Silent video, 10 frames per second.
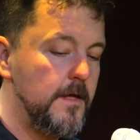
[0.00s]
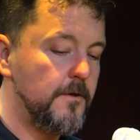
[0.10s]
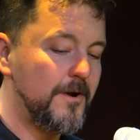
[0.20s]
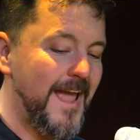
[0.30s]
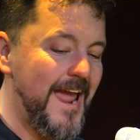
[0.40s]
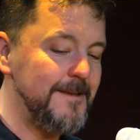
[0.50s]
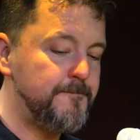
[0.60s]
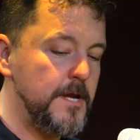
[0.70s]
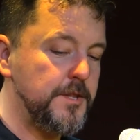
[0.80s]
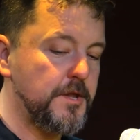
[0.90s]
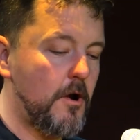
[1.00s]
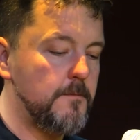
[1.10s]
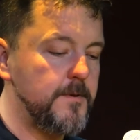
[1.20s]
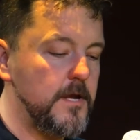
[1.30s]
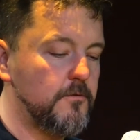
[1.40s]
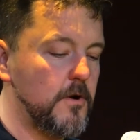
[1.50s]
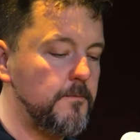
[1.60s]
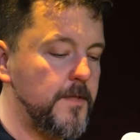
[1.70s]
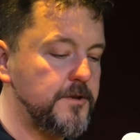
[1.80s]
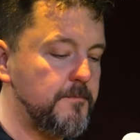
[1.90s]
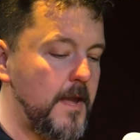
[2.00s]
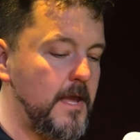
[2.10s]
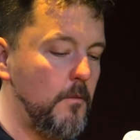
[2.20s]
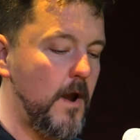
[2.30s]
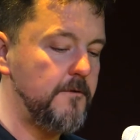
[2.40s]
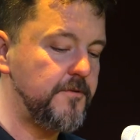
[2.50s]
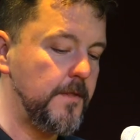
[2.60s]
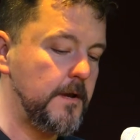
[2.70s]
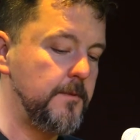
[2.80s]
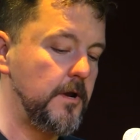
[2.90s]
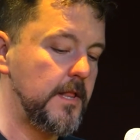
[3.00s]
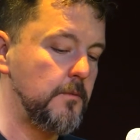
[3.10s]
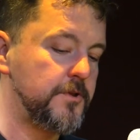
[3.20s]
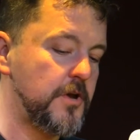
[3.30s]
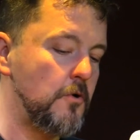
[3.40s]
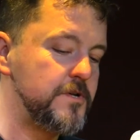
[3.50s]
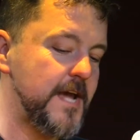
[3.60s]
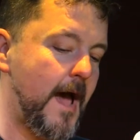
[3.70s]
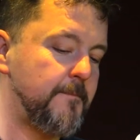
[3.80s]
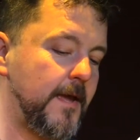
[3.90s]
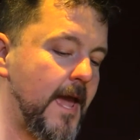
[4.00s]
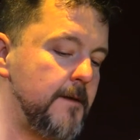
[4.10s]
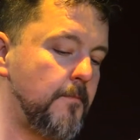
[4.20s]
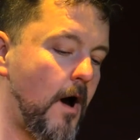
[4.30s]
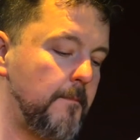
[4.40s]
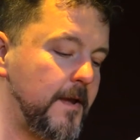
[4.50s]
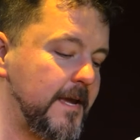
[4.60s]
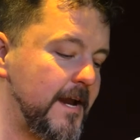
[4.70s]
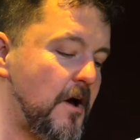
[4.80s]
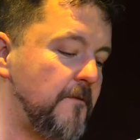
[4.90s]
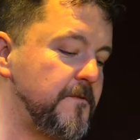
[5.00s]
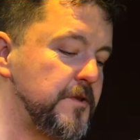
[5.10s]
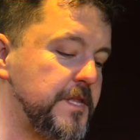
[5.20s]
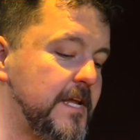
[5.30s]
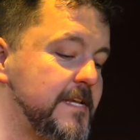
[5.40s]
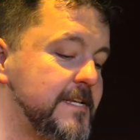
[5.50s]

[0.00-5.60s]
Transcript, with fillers: They're an eight-piece R&B group that's making waves in the community with toe tapping, head bobbing, get off your seat